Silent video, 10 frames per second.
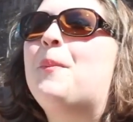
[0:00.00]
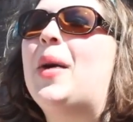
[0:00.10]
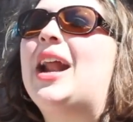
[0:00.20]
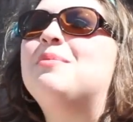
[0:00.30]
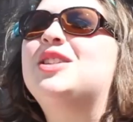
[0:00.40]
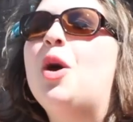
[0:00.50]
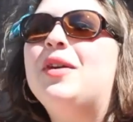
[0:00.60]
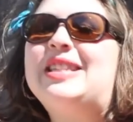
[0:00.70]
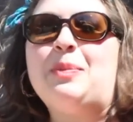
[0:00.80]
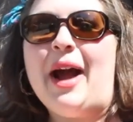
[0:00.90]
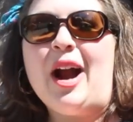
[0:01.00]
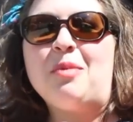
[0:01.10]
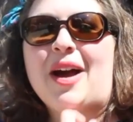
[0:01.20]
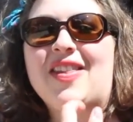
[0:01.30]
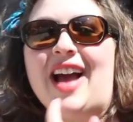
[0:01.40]
But I'm so
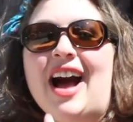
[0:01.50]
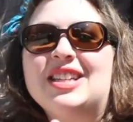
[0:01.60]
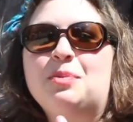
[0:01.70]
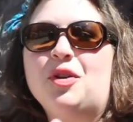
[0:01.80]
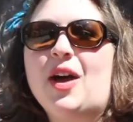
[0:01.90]
inspired by the gospel